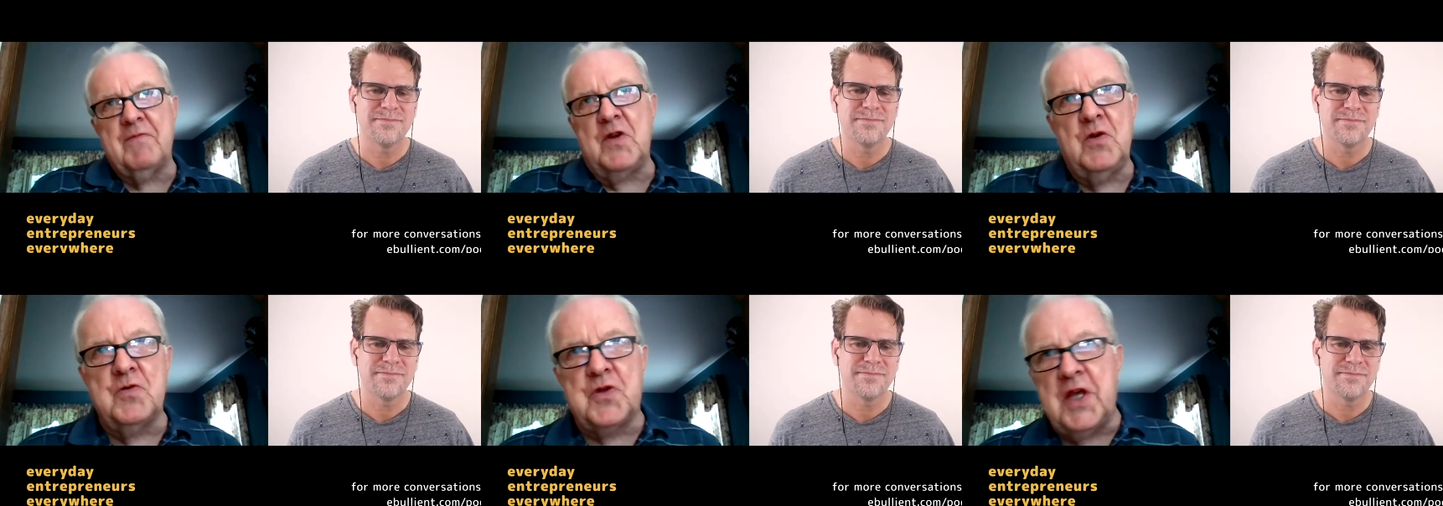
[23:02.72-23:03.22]

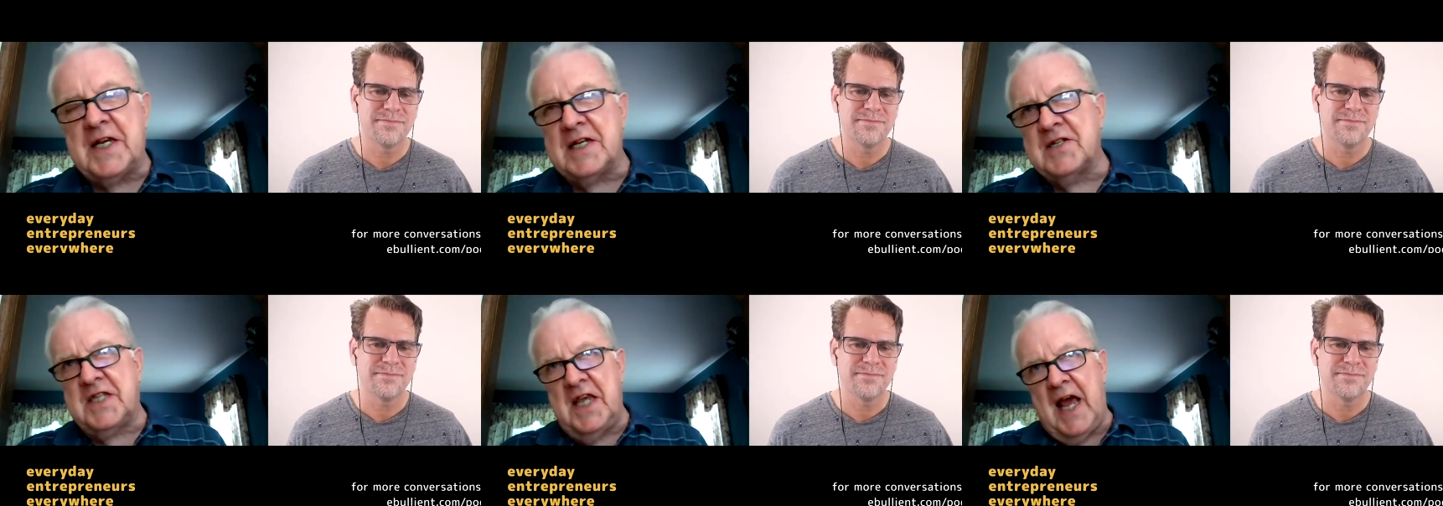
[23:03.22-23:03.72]
Speaker 1: you think
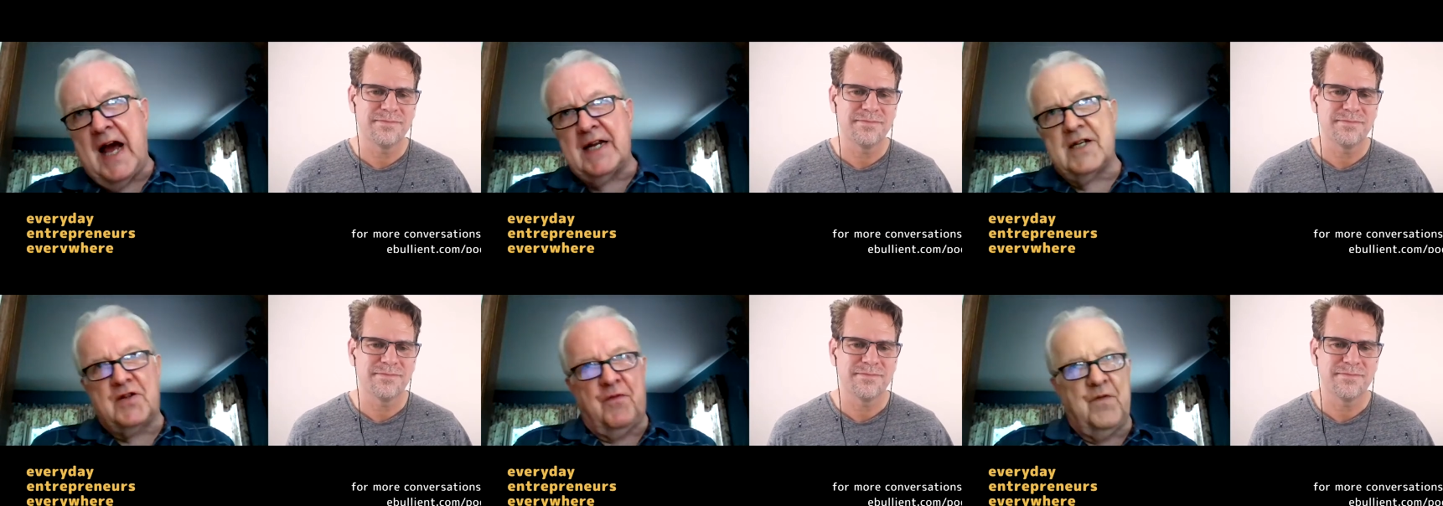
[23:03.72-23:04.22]
is the
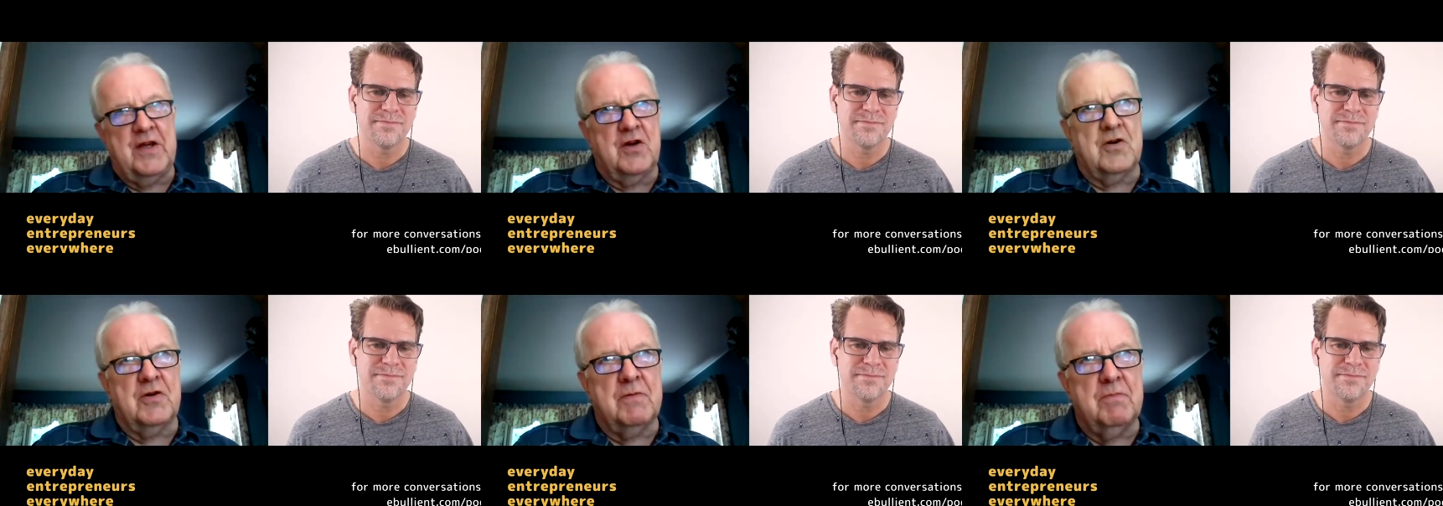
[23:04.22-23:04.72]
honest
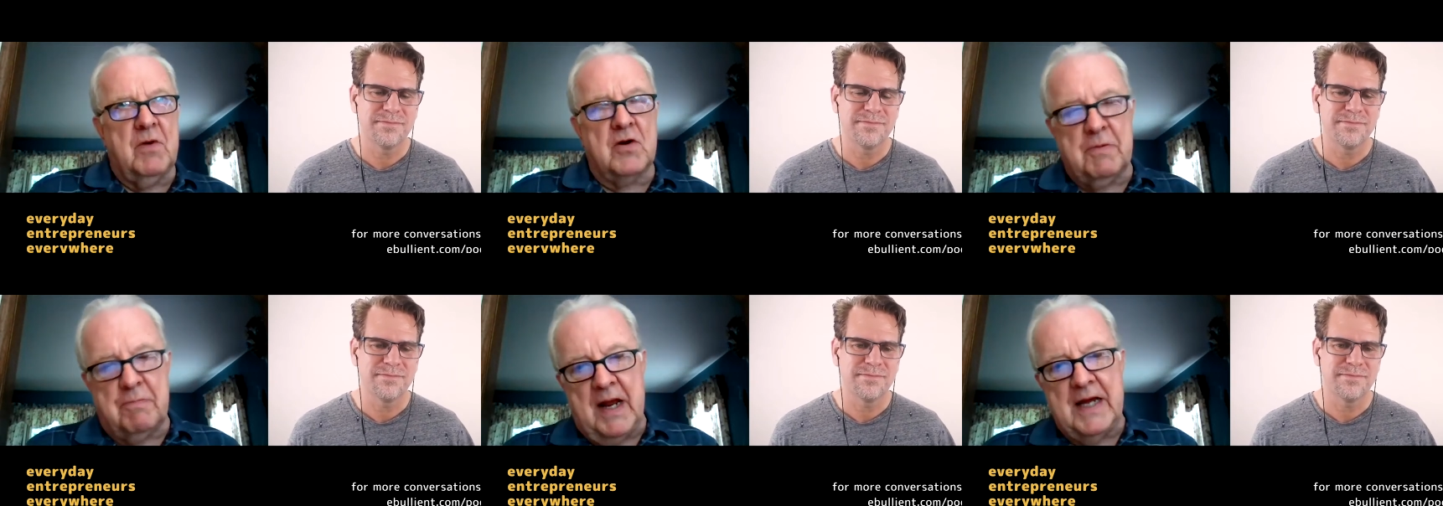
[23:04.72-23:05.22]
figure
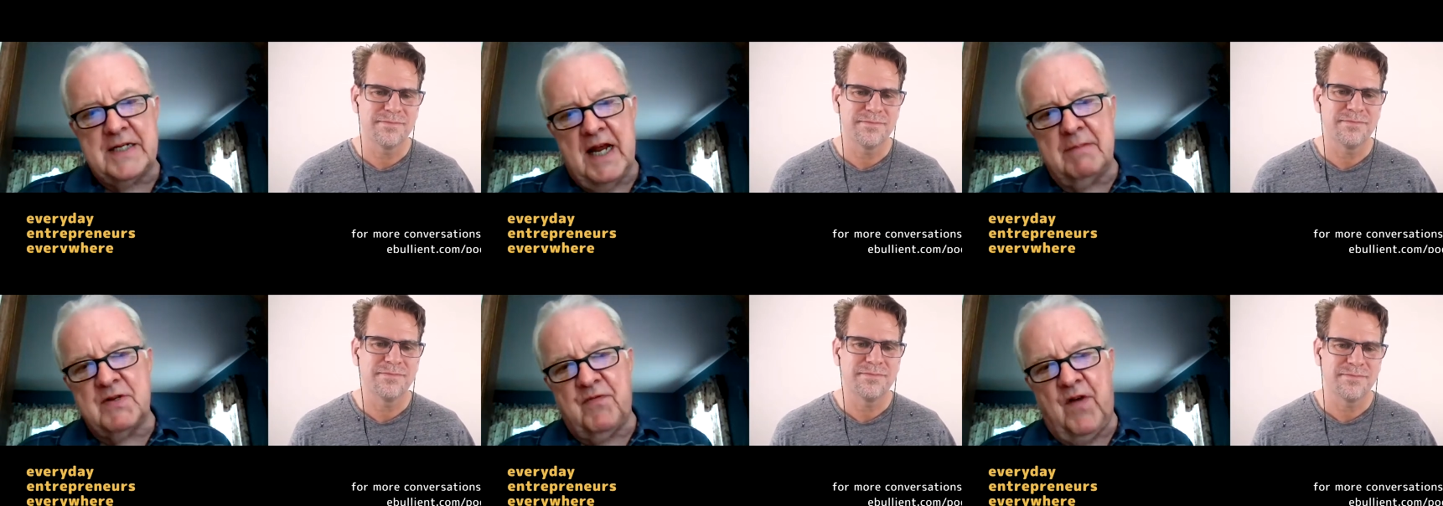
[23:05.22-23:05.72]
multiply it
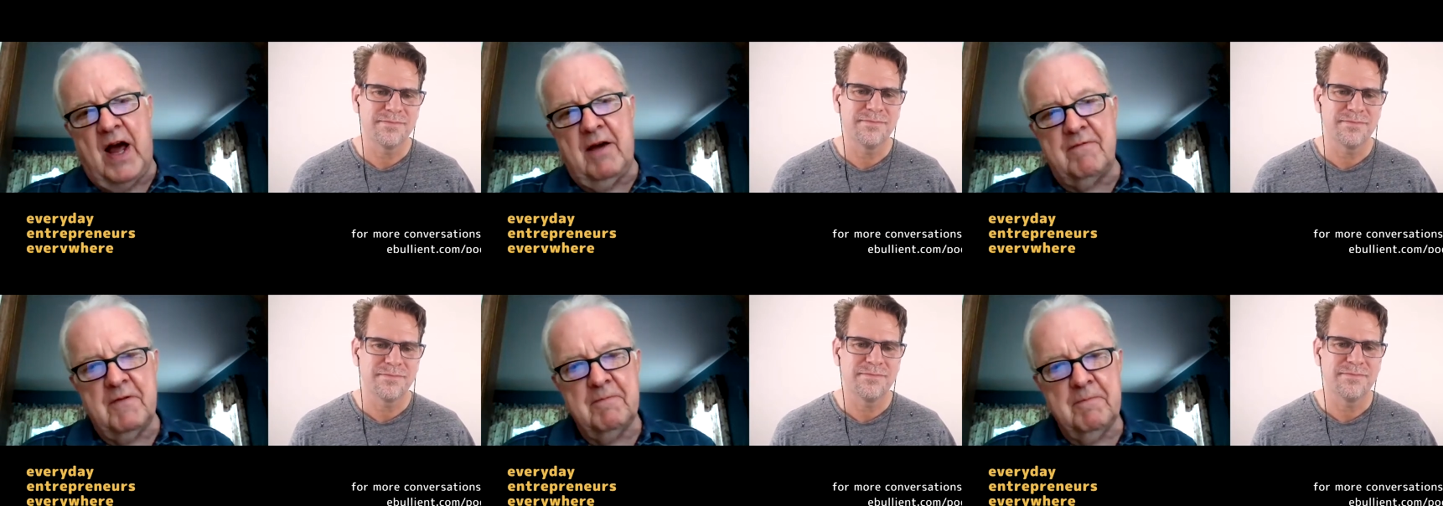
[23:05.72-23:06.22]
times five
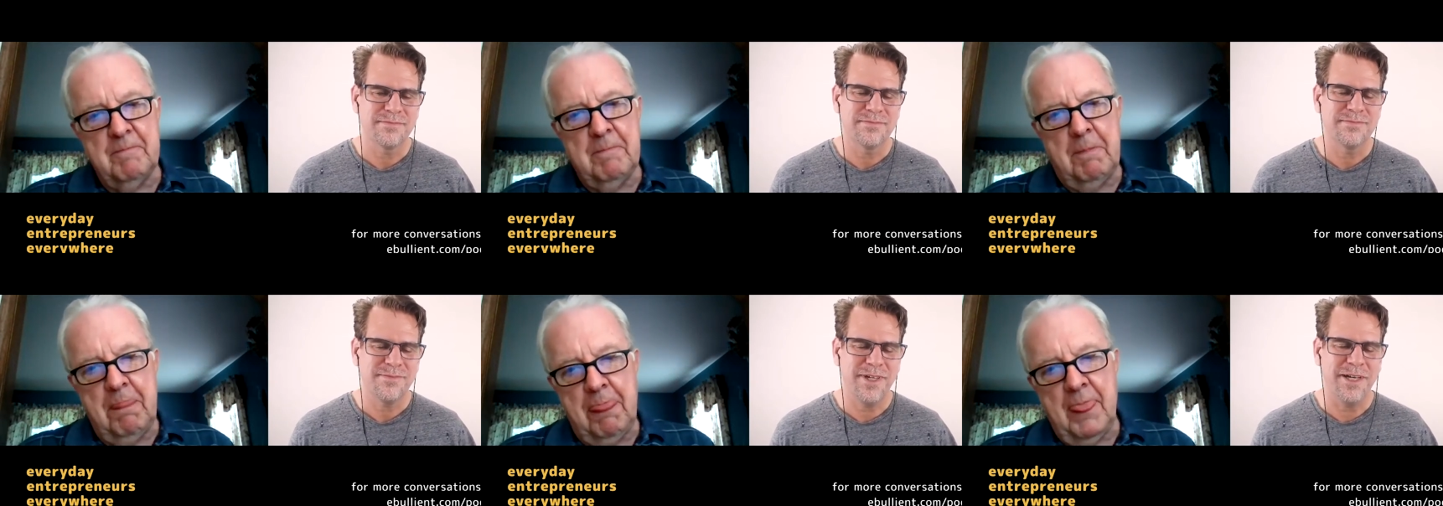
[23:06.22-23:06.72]

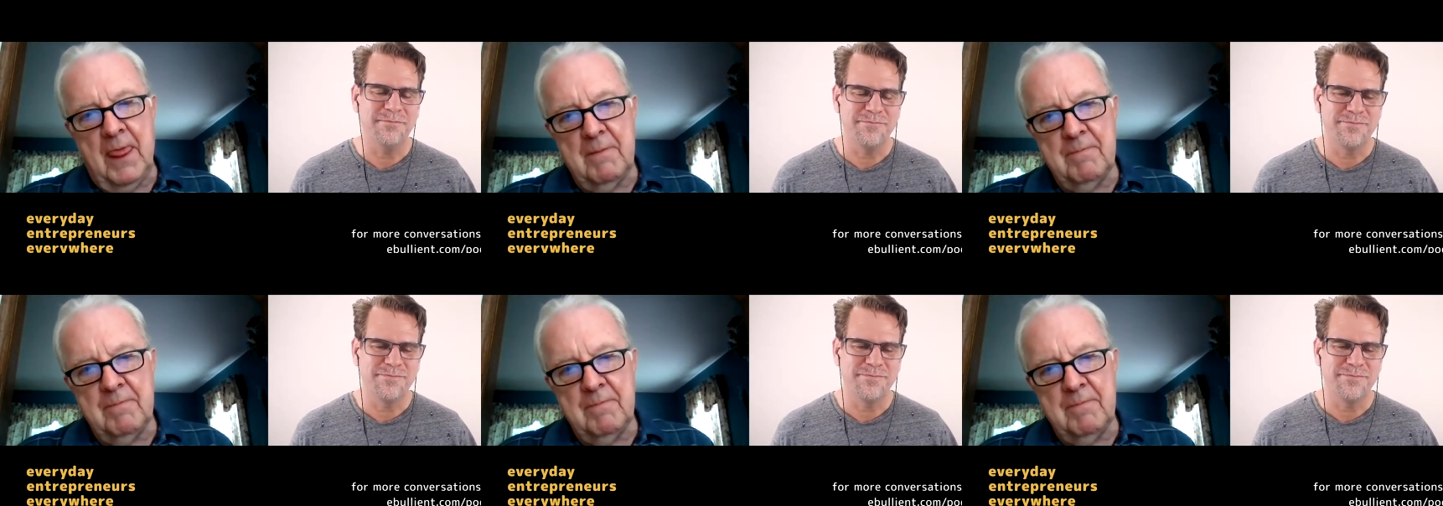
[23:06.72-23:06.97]
yeah